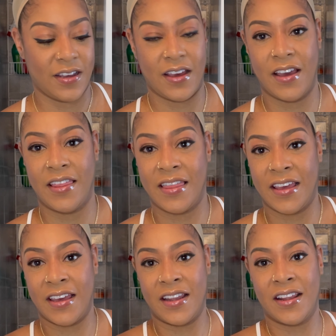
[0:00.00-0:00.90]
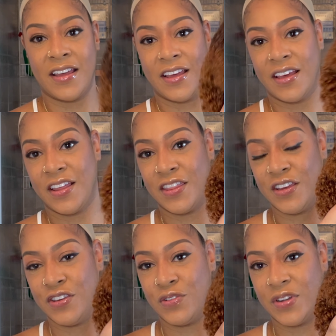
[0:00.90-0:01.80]
and then
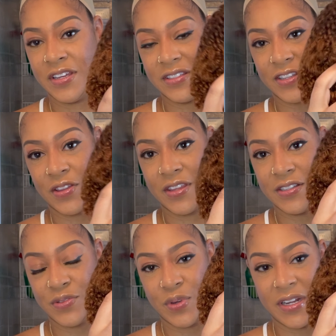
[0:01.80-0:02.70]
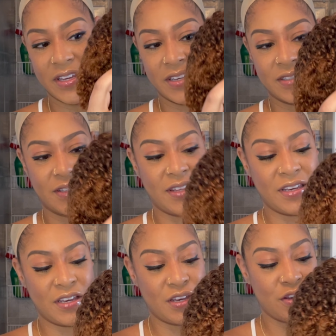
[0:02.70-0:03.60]
the unit. So this one is
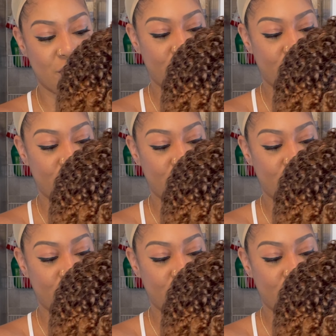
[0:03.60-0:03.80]
the